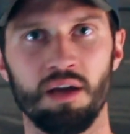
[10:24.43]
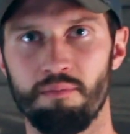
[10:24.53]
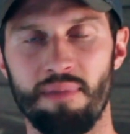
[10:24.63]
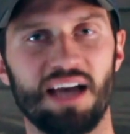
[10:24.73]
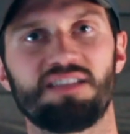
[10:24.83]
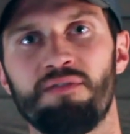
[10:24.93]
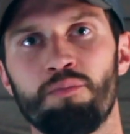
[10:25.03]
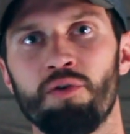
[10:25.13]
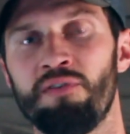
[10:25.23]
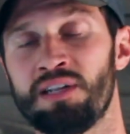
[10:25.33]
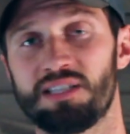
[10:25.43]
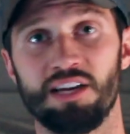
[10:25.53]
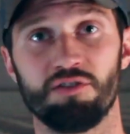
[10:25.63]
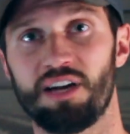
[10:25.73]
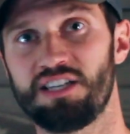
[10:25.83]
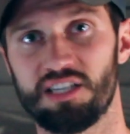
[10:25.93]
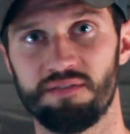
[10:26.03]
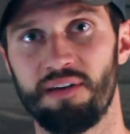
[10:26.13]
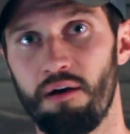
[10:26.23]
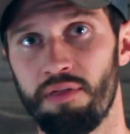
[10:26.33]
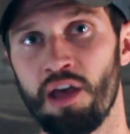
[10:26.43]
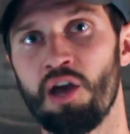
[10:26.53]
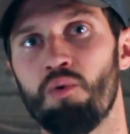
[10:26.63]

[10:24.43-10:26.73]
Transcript: massive improvements in your digestive health,